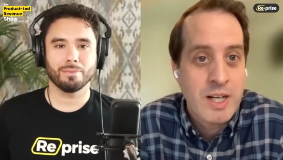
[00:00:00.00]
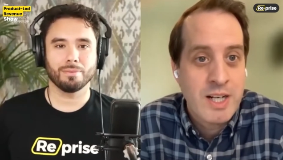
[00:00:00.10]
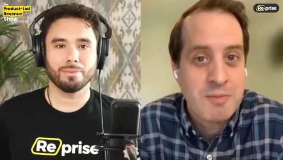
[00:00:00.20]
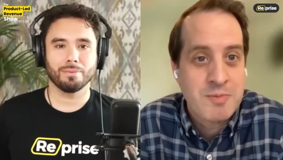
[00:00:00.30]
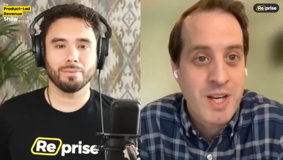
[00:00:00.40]

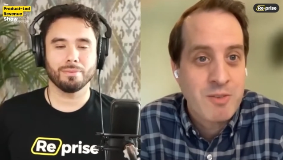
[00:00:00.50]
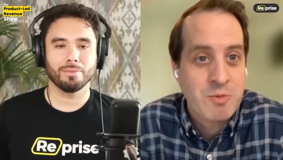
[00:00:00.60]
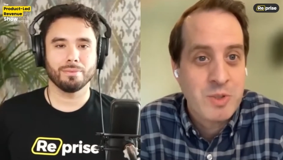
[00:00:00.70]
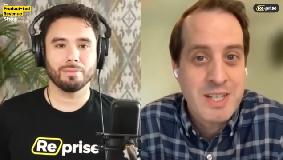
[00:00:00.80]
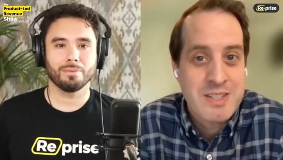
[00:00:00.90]
Speaker 1: um,
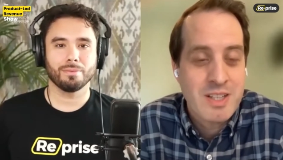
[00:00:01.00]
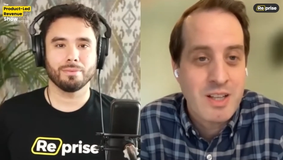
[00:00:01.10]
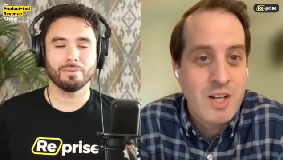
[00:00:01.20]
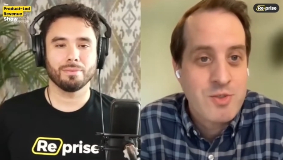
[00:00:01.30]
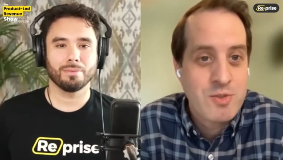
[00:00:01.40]
kind of release
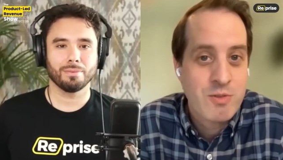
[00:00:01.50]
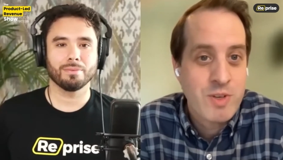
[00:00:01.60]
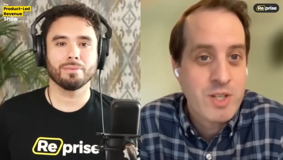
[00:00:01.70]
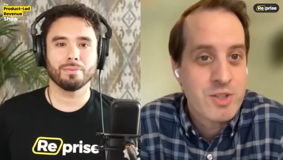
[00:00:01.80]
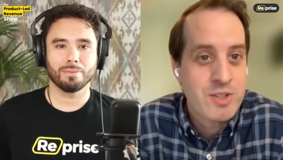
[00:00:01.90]
and launch
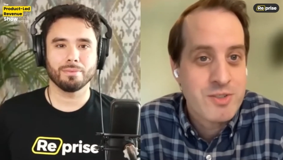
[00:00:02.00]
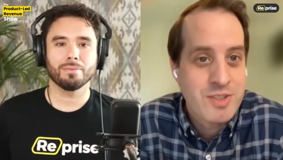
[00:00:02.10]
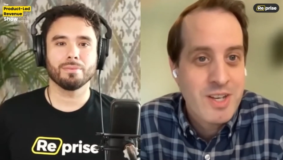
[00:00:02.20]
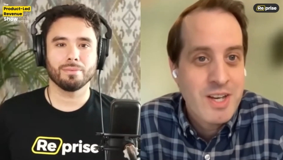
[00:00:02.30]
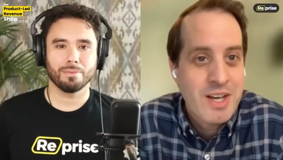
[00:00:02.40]
new
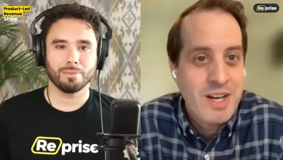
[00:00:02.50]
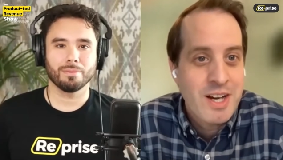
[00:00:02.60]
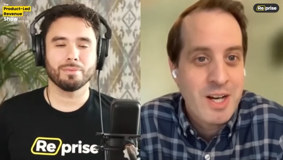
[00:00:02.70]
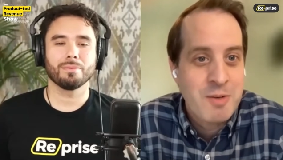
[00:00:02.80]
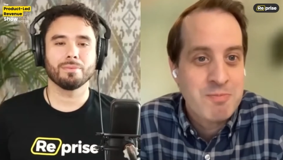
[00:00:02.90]
features
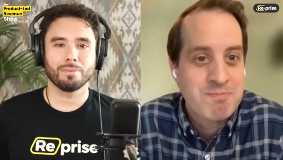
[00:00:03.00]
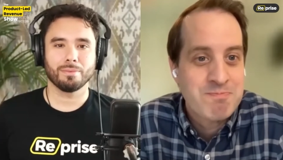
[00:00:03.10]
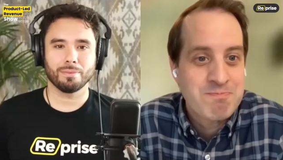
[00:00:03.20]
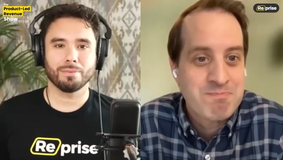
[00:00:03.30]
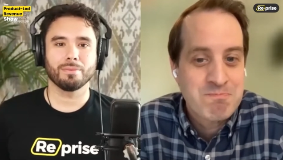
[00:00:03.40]

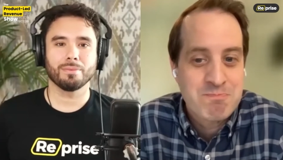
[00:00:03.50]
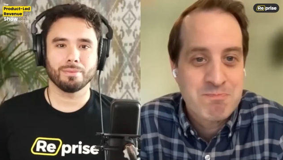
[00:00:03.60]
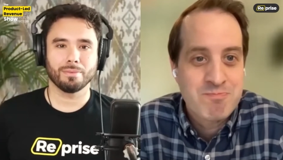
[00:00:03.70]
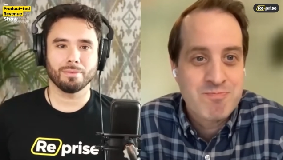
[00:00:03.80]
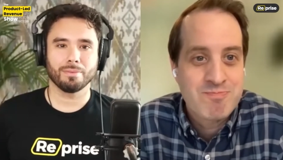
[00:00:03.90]
um,
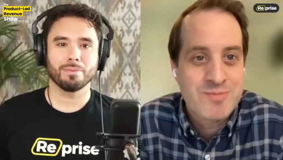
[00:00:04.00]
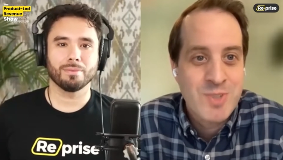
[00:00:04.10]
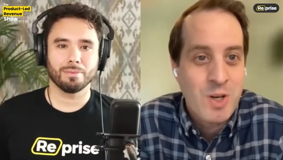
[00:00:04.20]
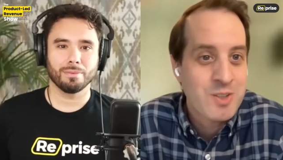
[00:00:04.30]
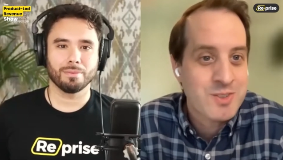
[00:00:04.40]

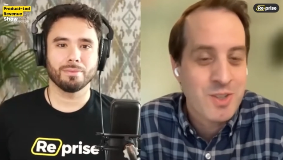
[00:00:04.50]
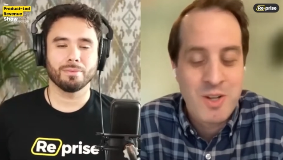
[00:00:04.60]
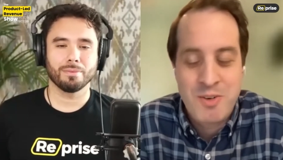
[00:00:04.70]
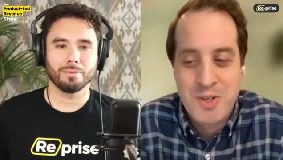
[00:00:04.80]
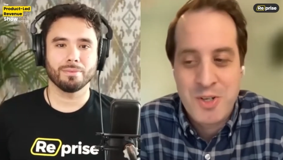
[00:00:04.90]
to, all,
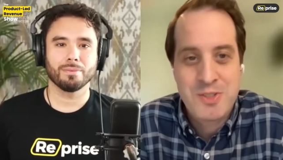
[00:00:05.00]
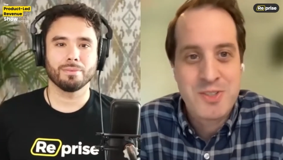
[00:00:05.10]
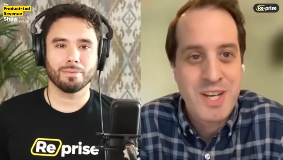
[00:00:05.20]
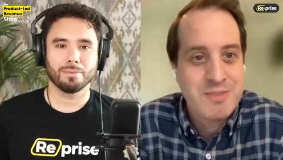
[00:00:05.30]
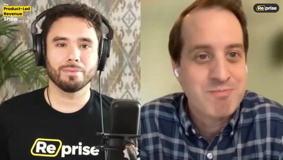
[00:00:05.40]
to all of our
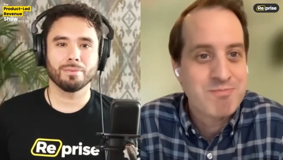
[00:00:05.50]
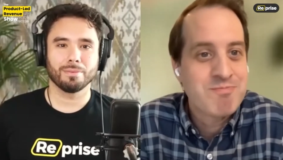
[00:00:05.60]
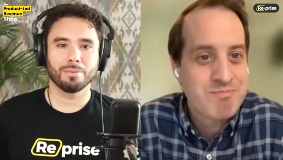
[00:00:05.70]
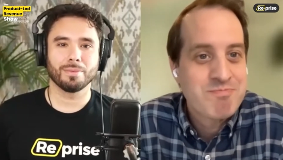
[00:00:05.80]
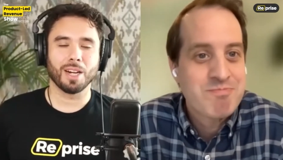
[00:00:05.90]
users yeah
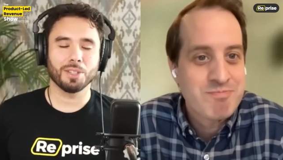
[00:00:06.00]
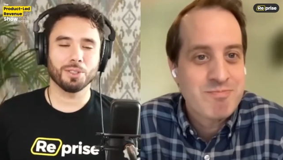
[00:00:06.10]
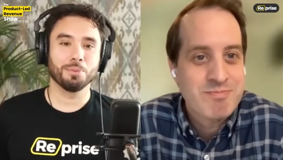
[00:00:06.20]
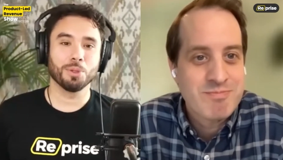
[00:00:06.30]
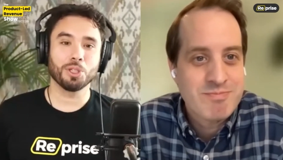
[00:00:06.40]

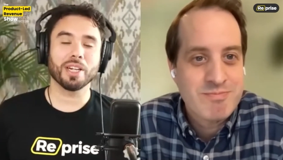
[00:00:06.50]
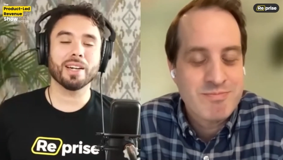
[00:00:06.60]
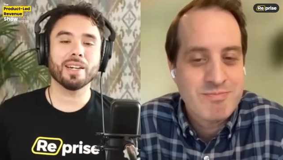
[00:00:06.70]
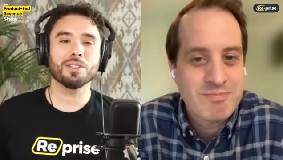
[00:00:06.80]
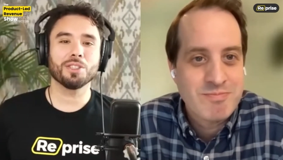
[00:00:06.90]
Speaker 2: awesome well
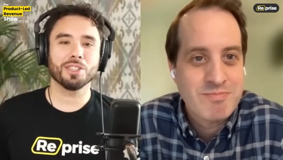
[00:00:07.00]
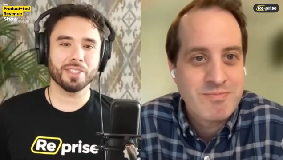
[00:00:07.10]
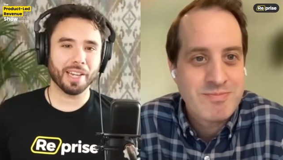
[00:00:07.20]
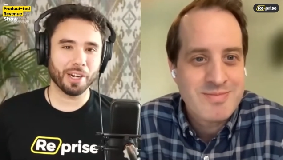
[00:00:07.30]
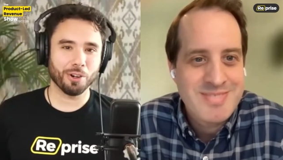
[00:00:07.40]
shout out to
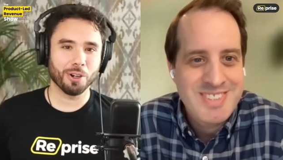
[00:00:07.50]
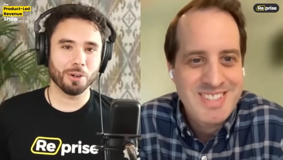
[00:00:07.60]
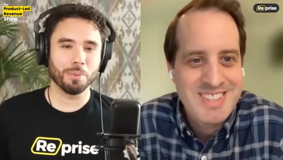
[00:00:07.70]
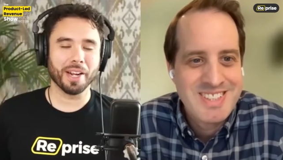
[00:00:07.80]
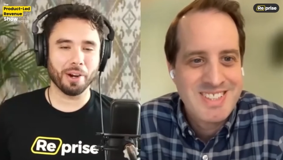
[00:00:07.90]

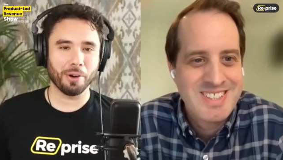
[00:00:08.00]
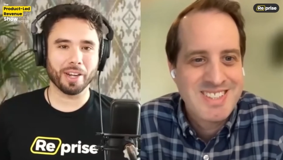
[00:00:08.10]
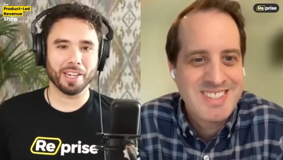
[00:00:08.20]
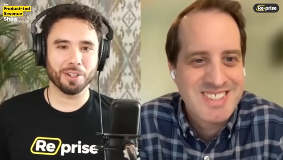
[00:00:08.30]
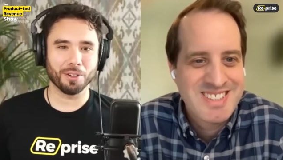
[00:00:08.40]
sangram and
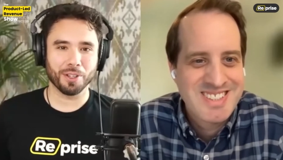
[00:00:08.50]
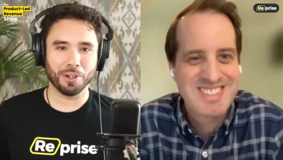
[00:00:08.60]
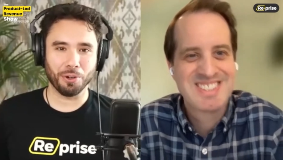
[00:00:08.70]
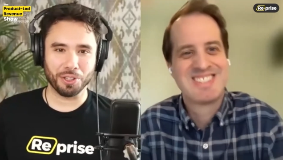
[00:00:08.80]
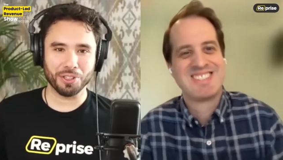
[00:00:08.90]
eric i know the
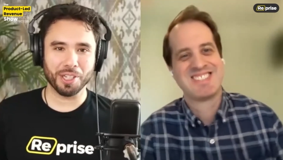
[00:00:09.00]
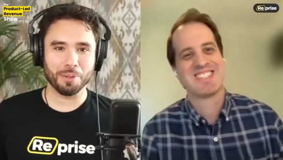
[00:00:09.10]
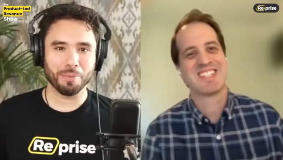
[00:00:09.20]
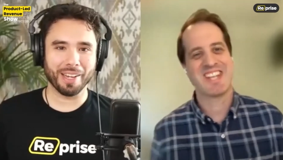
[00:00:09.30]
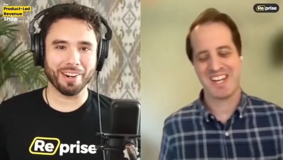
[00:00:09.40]
early
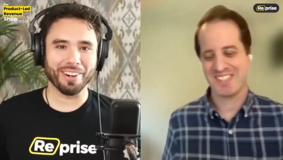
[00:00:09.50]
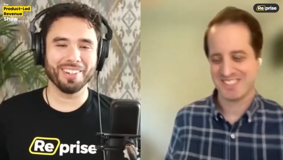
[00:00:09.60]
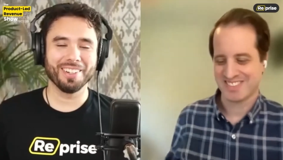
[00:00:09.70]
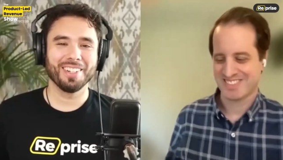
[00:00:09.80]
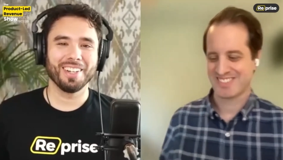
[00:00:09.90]
team there
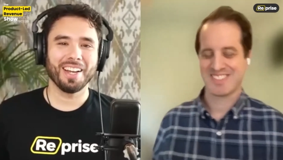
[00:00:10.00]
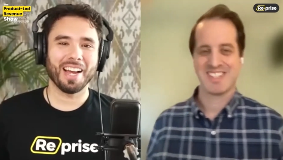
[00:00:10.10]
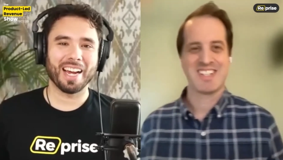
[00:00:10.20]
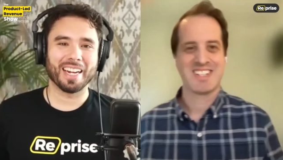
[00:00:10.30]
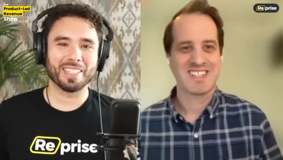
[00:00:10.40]
yeah
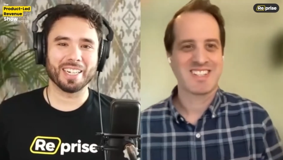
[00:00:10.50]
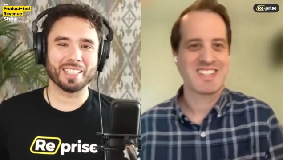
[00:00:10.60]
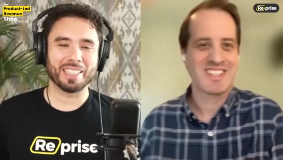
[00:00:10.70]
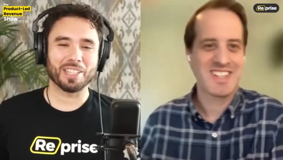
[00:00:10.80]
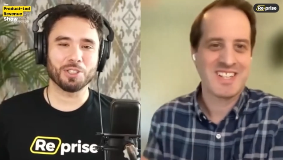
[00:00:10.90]
at
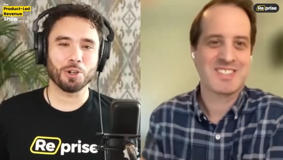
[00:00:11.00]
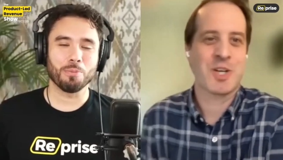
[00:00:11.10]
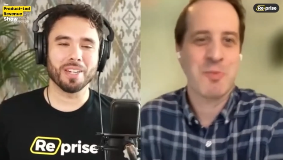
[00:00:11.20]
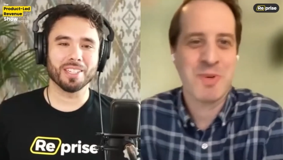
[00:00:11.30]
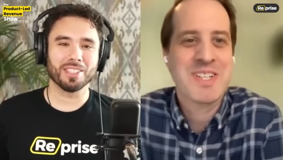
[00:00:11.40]
uh, at
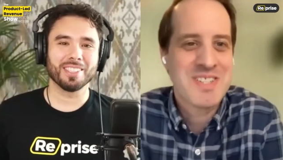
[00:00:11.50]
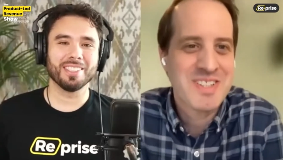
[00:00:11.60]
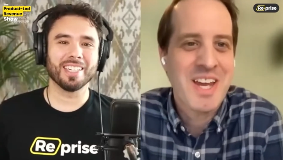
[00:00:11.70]
Terminus, Terminus